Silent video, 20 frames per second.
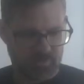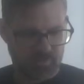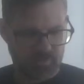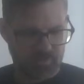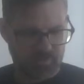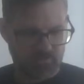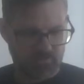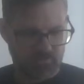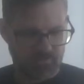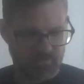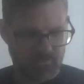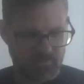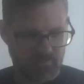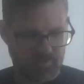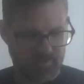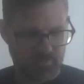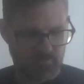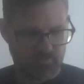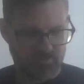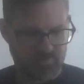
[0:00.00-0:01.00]
conditions to its
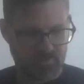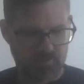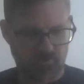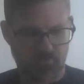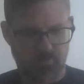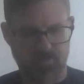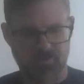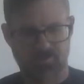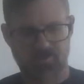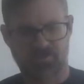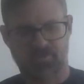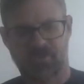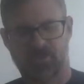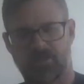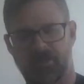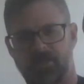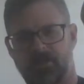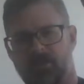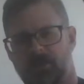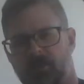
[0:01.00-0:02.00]
triangles at location
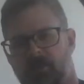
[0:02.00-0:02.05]
setting.